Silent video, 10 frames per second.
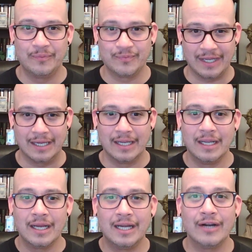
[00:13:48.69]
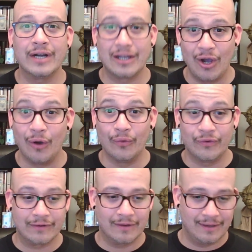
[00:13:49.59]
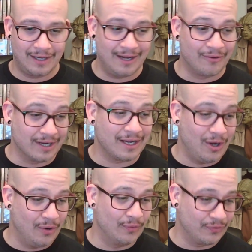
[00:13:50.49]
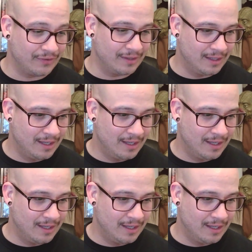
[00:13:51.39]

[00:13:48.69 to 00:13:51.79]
Okay, here it goes. Here it goes.